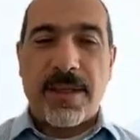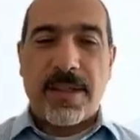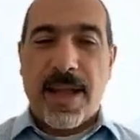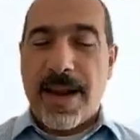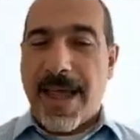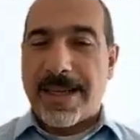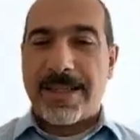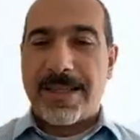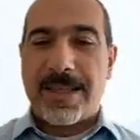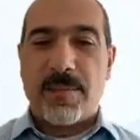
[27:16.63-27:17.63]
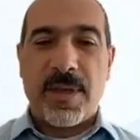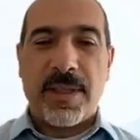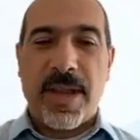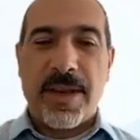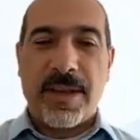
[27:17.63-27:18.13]
that access can be
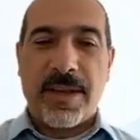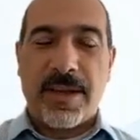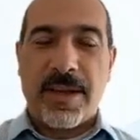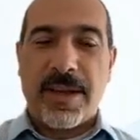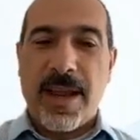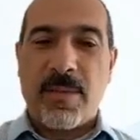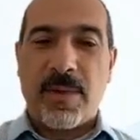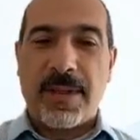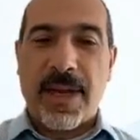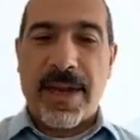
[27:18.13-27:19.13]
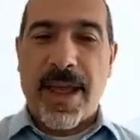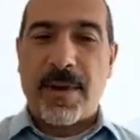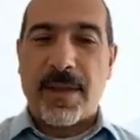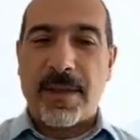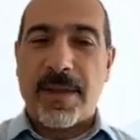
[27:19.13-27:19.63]
enabled
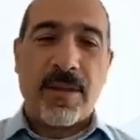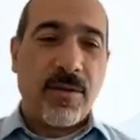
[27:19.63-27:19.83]
dynamically.